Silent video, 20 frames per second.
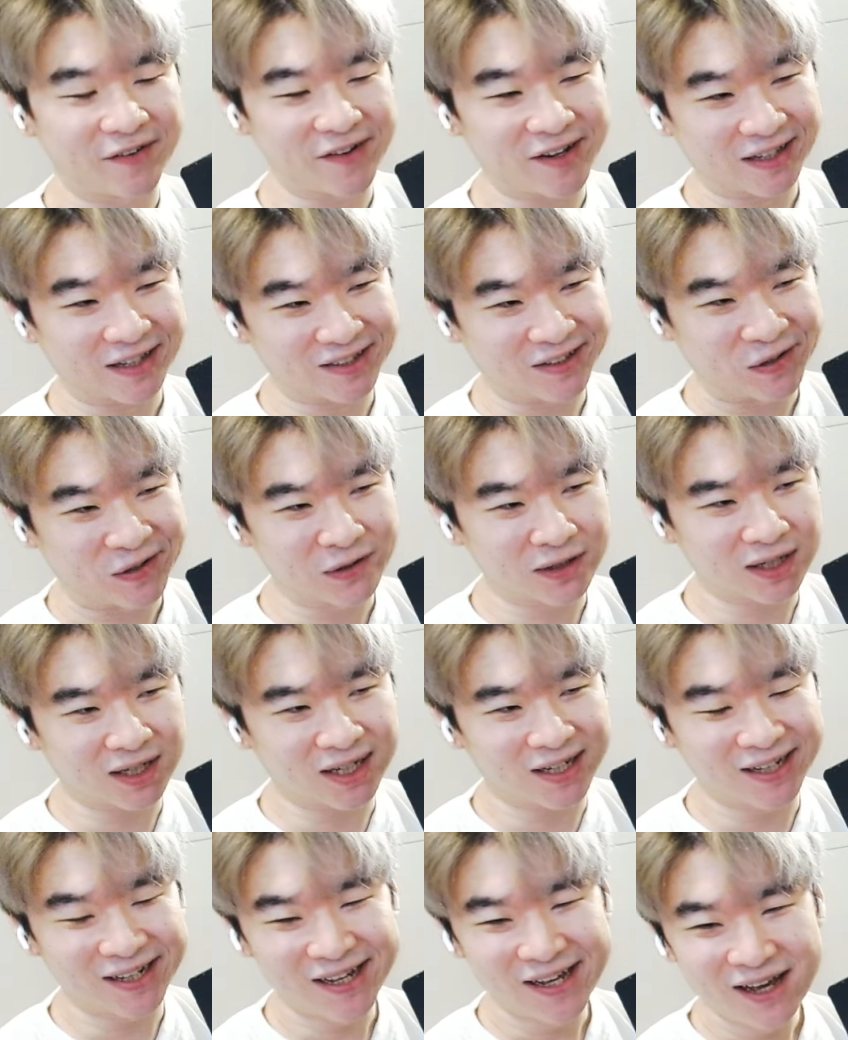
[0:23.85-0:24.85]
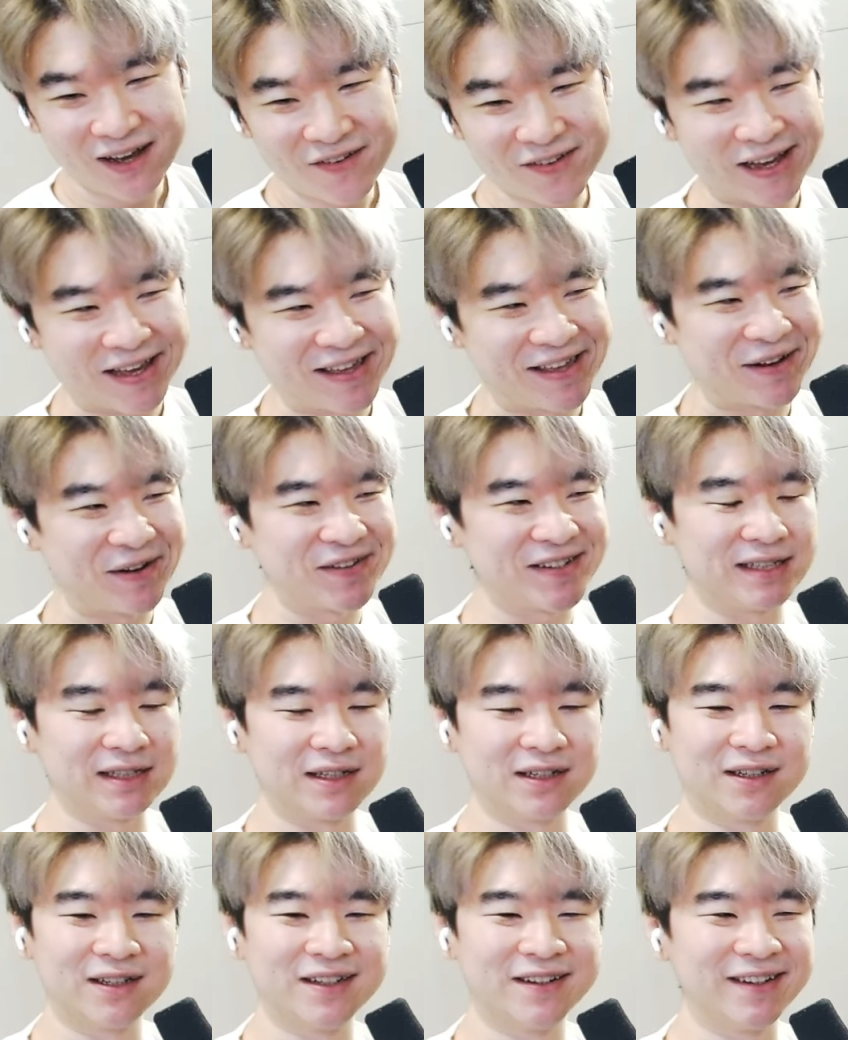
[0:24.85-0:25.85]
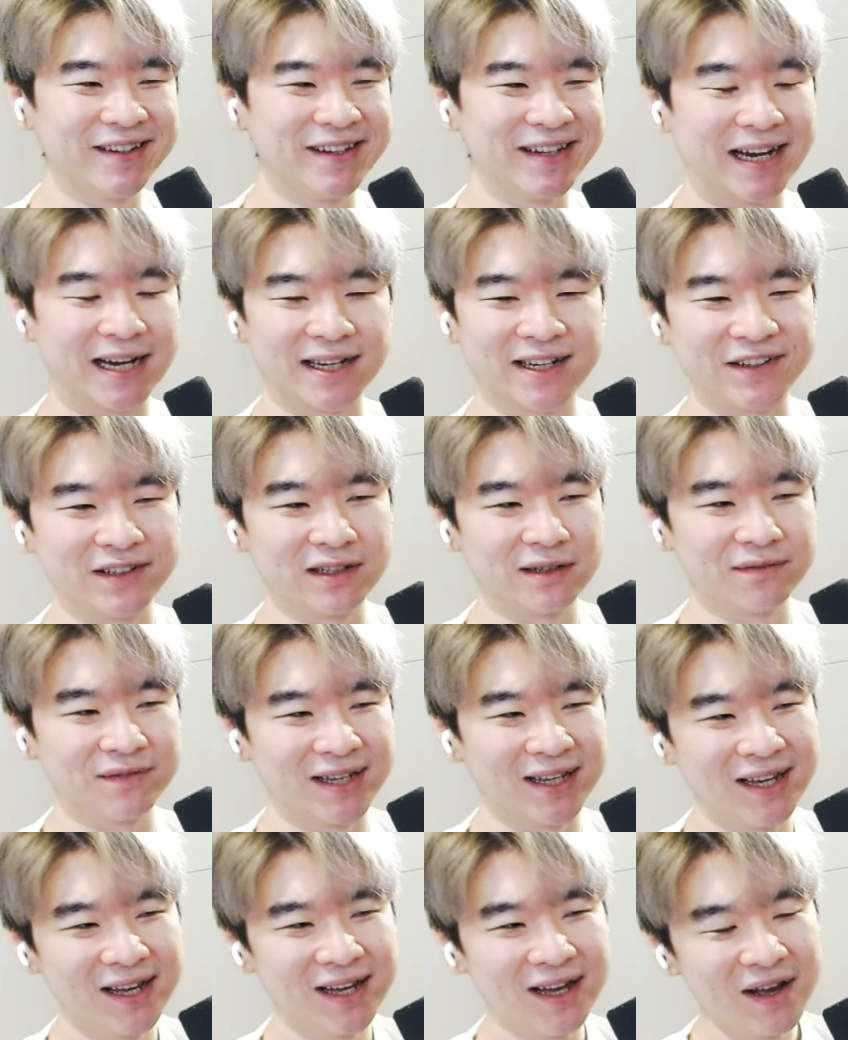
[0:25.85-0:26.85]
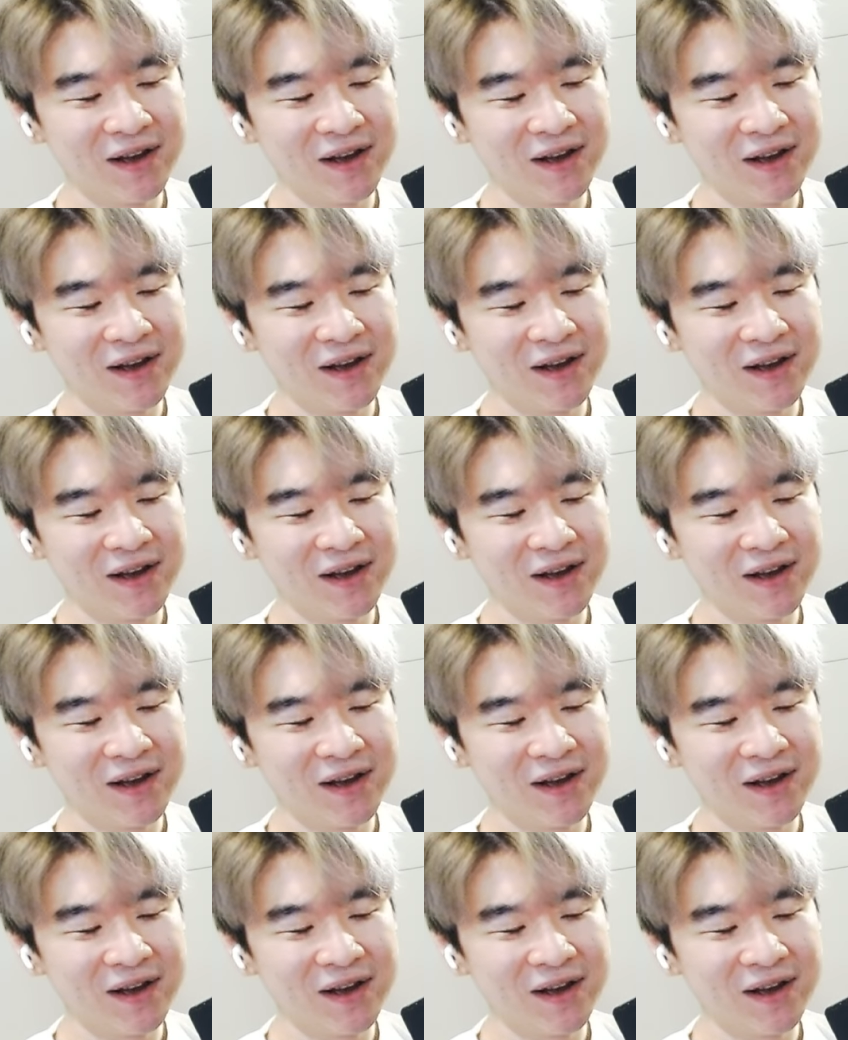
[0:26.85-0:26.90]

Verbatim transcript: We got Toka, we got Yoshino, we got Kurumi.